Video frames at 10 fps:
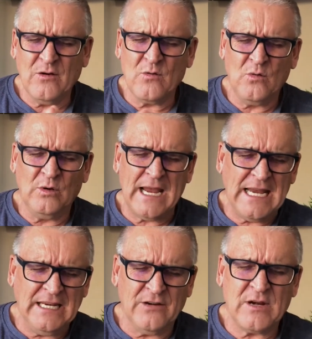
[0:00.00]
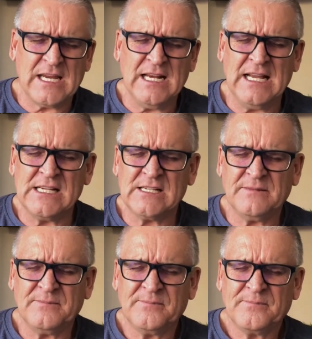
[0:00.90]
rule, any
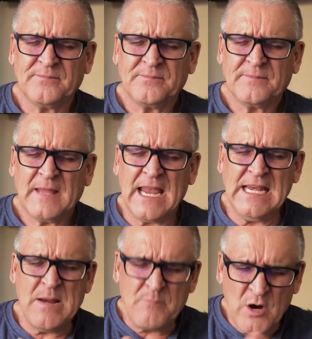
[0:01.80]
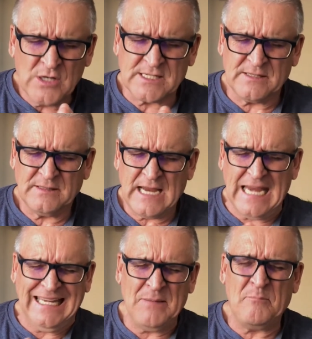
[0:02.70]
regulation, any person,
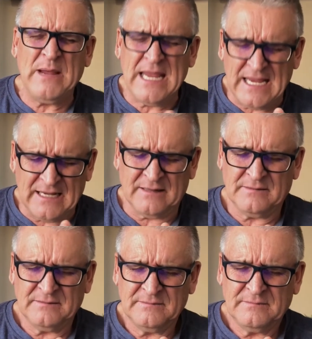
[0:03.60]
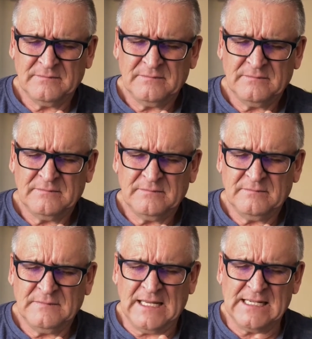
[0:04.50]
any being
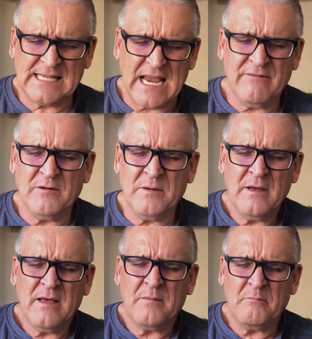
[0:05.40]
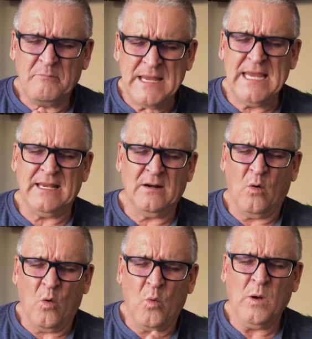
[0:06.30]
that has ever been
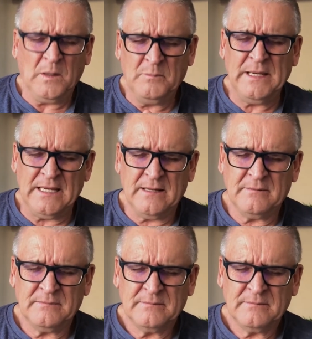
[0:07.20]
or will be.